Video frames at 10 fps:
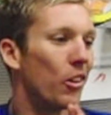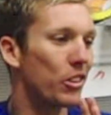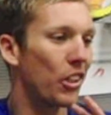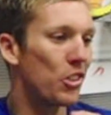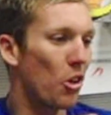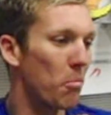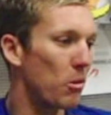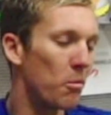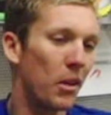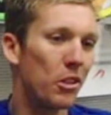also dropped
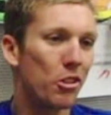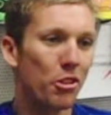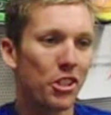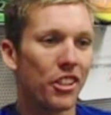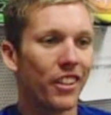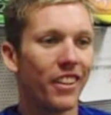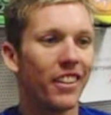all my nutrition